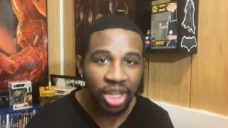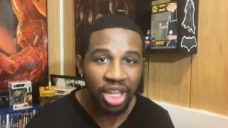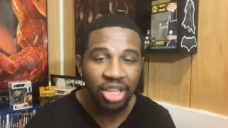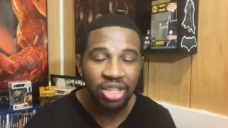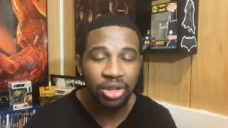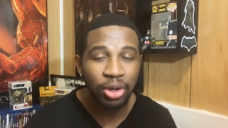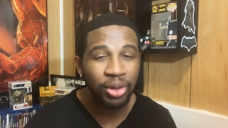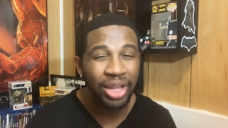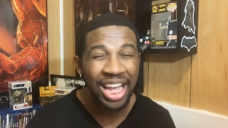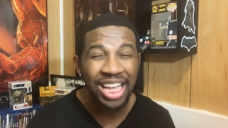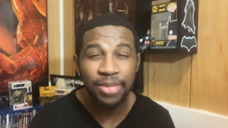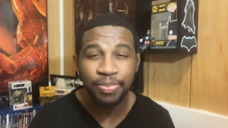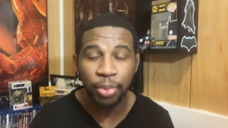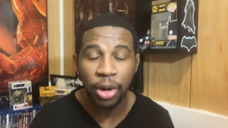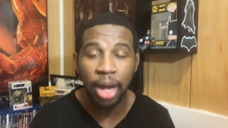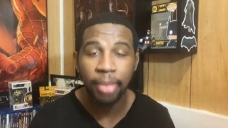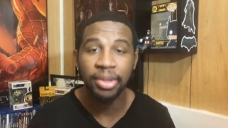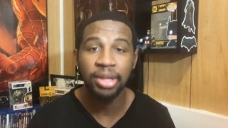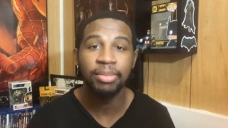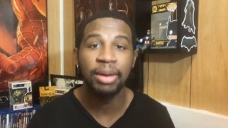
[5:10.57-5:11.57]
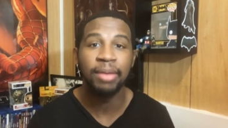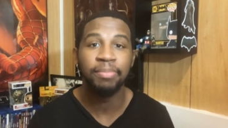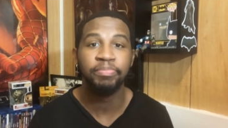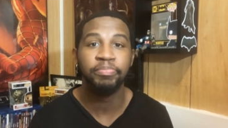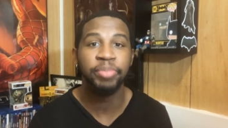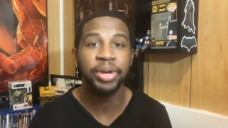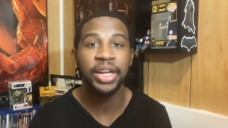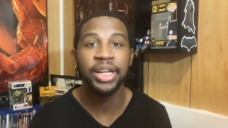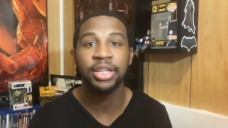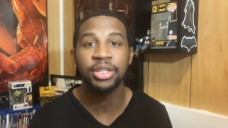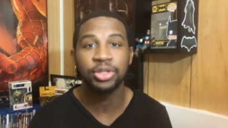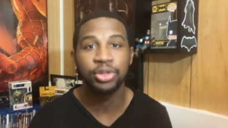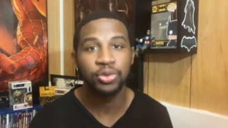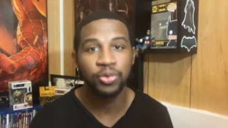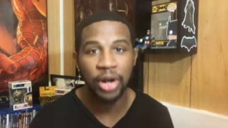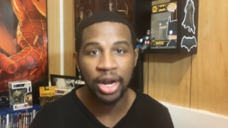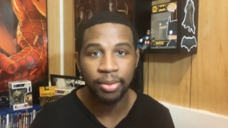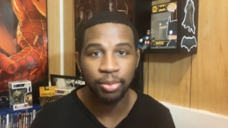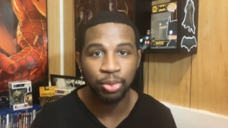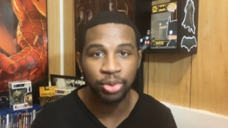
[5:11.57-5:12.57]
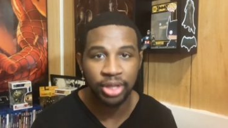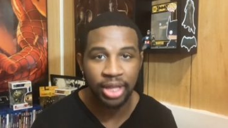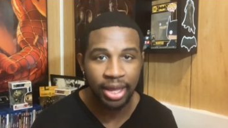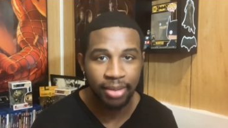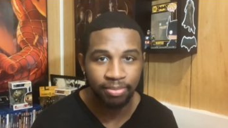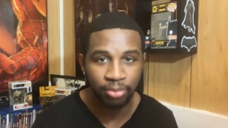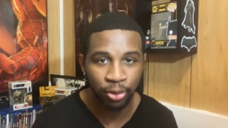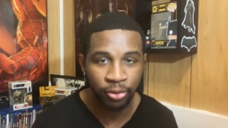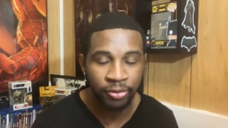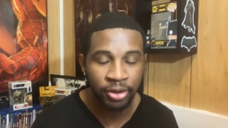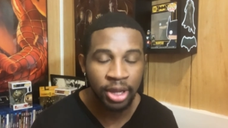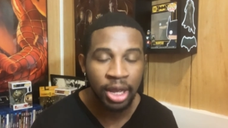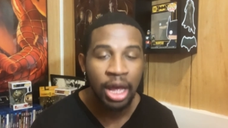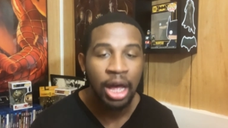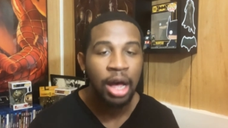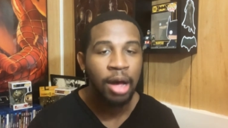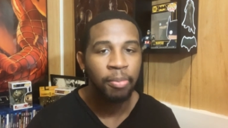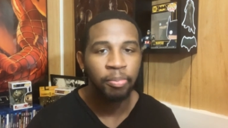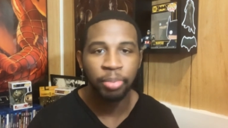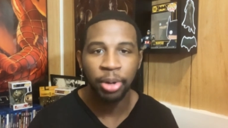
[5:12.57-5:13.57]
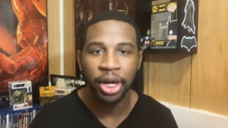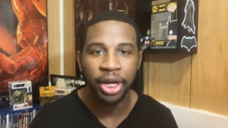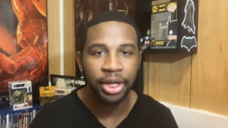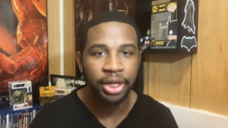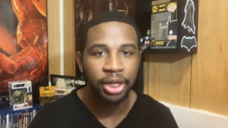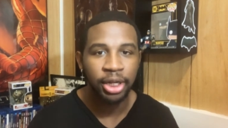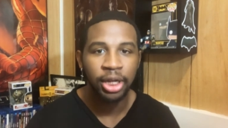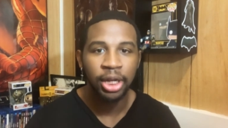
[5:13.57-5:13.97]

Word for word: So that's probably my biggest gripe with that movie. But